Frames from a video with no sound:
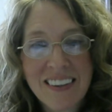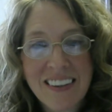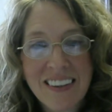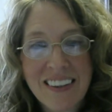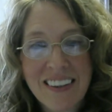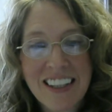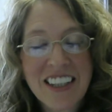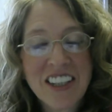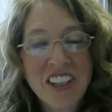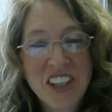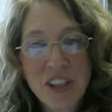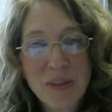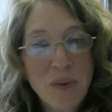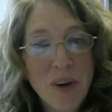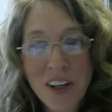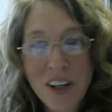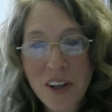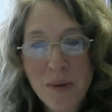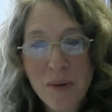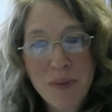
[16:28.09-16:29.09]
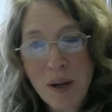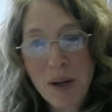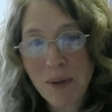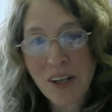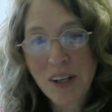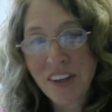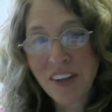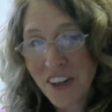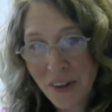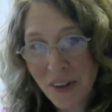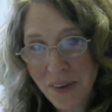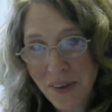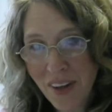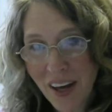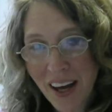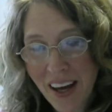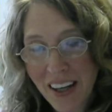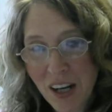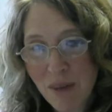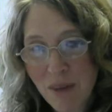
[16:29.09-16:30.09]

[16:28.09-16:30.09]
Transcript: that she wasn't going to be able to do that.